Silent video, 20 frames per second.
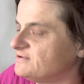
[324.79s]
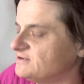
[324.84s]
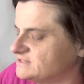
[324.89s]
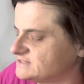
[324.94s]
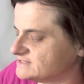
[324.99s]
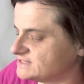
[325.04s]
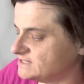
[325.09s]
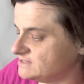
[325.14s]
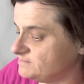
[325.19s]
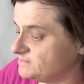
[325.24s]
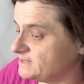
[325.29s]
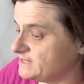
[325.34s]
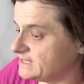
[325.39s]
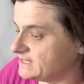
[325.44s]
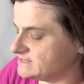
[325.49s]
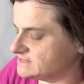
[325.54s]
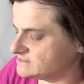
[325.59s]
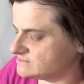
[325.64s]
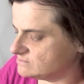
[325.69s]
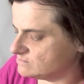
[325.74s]
it's going to be
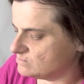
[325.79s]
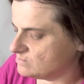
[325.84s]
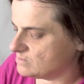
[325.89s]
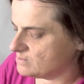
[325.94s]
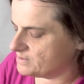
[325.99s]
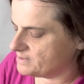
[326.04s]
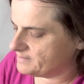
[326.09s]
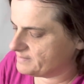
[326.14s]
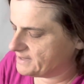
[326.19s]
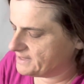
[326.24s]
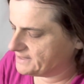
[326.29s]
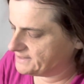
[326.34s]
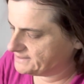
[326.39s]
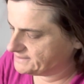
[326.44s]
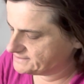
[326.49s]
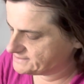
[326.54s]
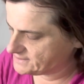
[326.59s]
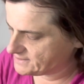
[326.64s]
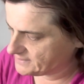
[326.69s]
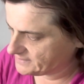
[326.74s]
nice and warm.
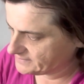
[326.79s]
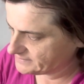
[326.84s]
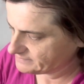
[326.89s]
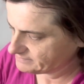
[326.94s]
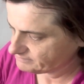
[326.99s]
So.